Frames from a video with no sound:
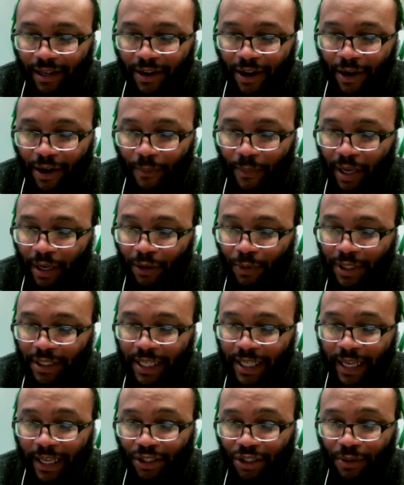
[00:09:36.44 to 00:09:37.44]
Carmelo was
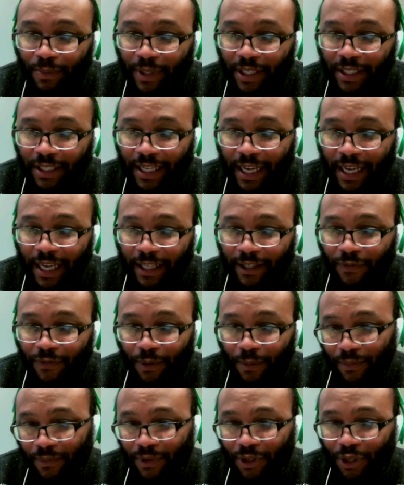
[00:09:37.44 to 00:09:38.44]
taking too many shots
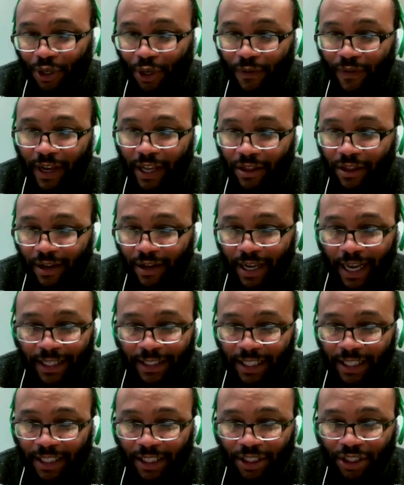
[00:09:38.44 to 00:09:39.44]
from, you know, you've got your
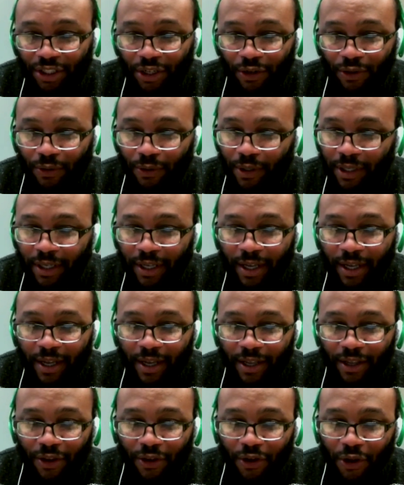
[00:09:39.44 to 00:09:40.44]
Godzinga shirt on,
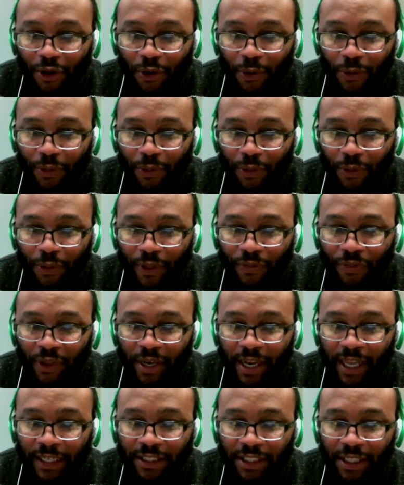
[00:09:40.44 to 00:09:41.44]
you know, that the
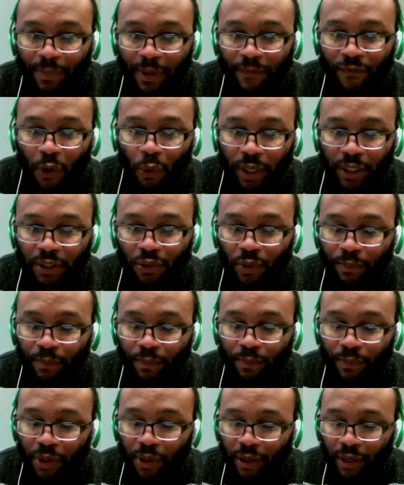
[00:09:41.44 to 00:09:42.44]
Knicks should be focused
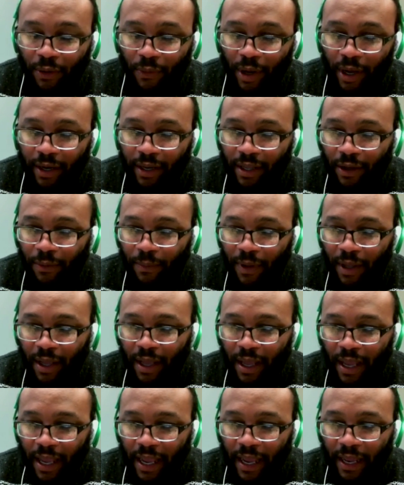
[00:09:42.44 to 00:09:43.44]
on building around him.
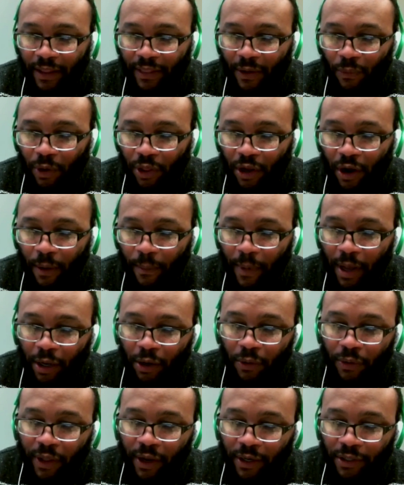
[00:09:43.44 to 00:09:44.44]
And that with
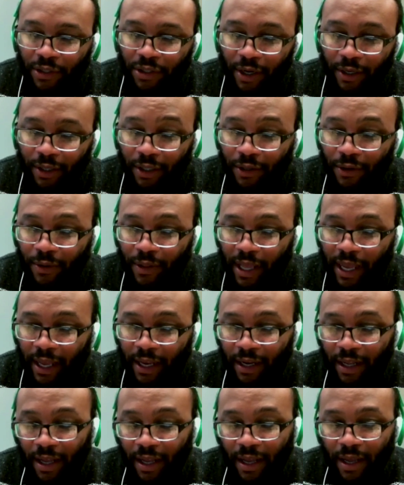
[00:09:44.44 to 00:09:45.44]
Carmelo there, it's hard to do
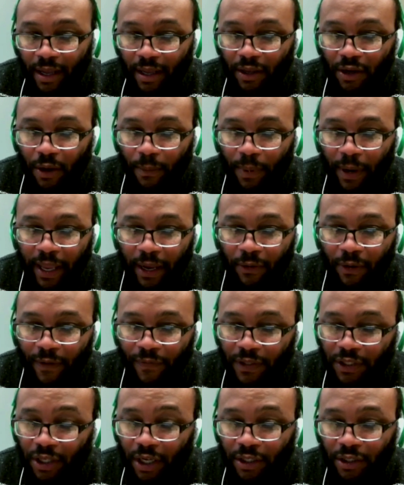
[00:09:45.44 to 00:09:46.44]
that. You know, Blake
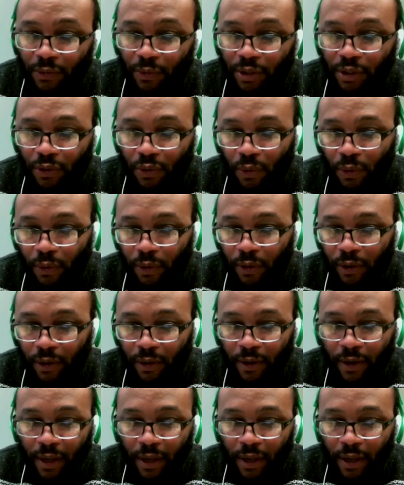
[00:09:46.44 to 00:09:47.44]
Griffin's also a
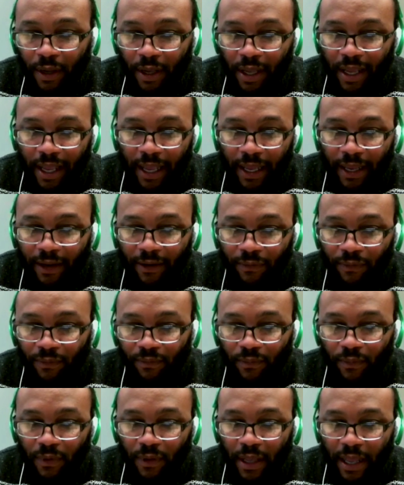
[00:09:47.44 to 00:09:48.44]
scorer,
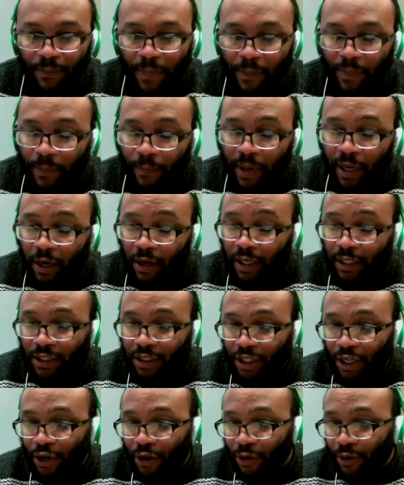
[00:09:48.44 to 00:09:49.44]
and maybe a bigger
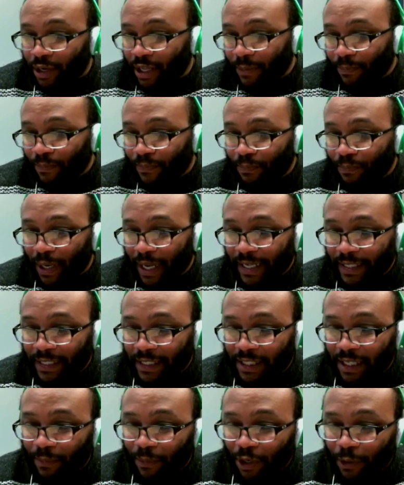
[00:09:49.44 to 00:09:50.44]
concern, he plays
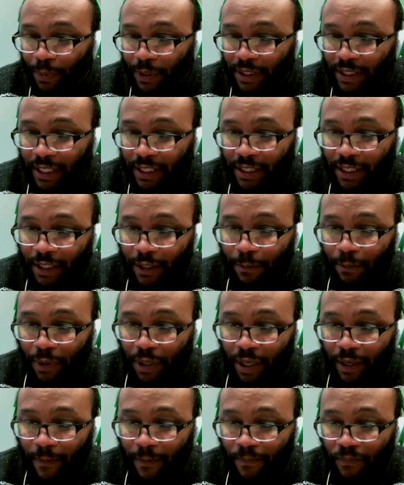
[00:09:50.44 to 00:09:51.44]
a similar position,
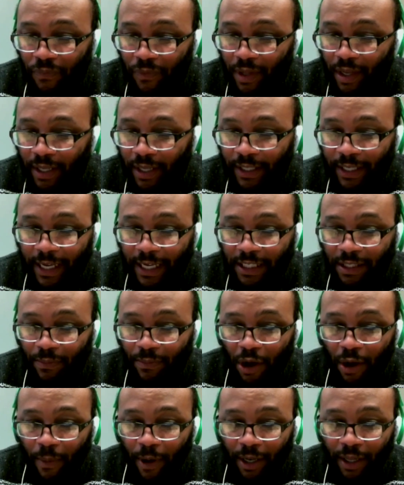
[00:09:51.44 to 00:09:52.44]
but in today's
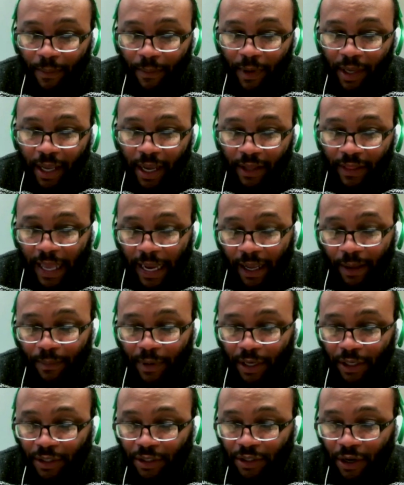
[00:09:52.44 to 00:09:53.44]
small ball NBA, that could
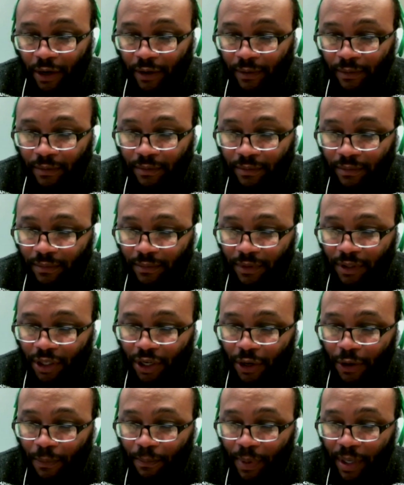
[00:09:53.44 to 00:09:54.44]
be your starting, you
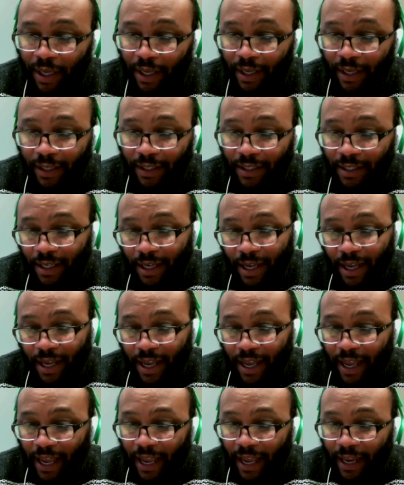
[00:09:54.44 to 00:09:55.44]
know, bigs.
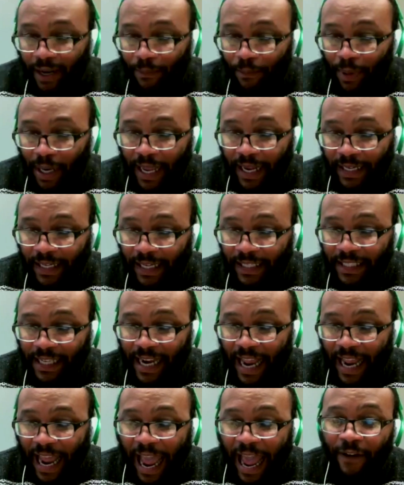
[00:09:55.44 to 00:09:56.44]
And Blake
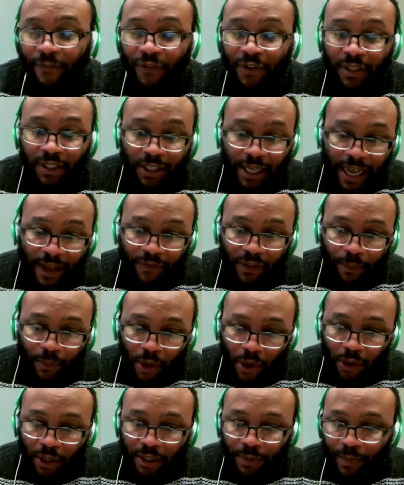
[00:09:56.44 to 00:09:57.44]
doesn't have to have the
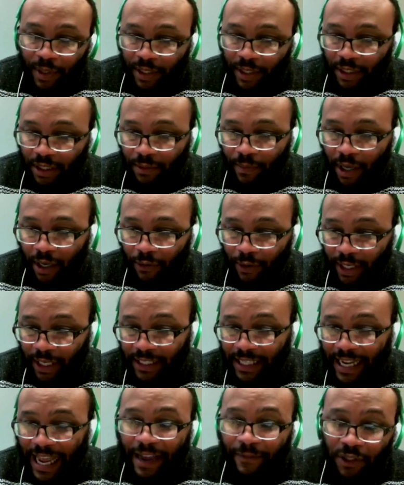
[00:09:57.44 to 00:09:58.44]
ball as much as Melo. He
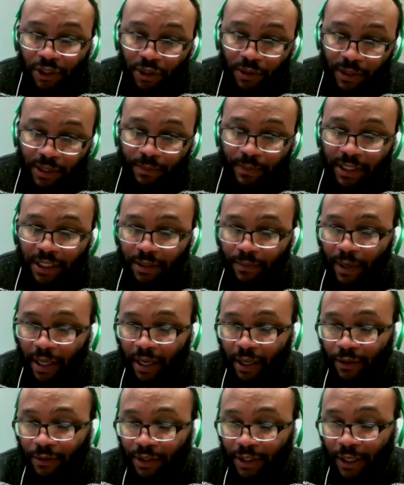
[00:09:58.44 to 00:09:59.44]
doesn't have to shoot as much as
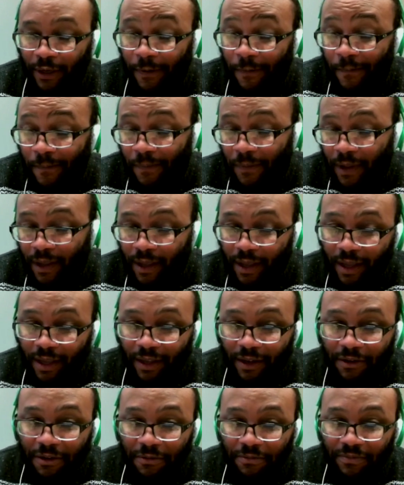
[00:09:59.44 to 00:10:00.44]
Melo. So,
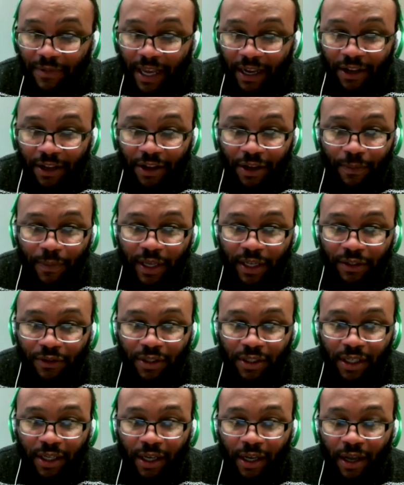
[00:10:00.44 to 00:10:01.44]
you know, that could be
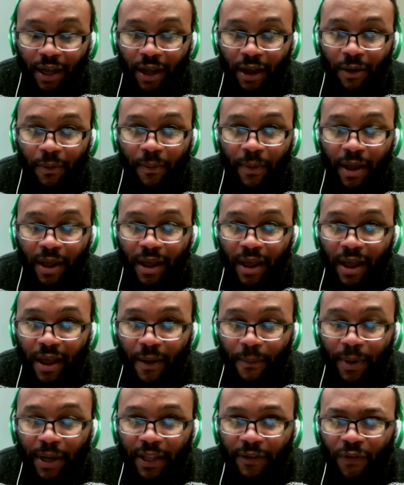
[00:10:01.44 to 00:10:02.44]
interesting.
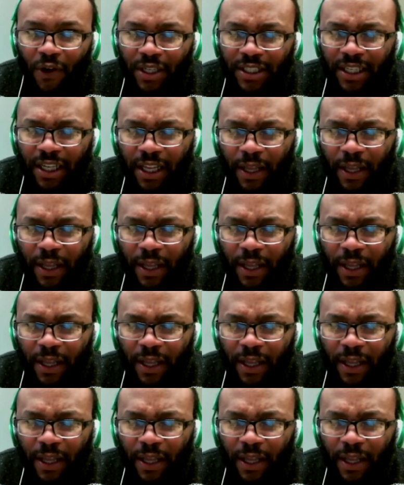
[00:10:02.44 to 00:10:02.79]
But as far as the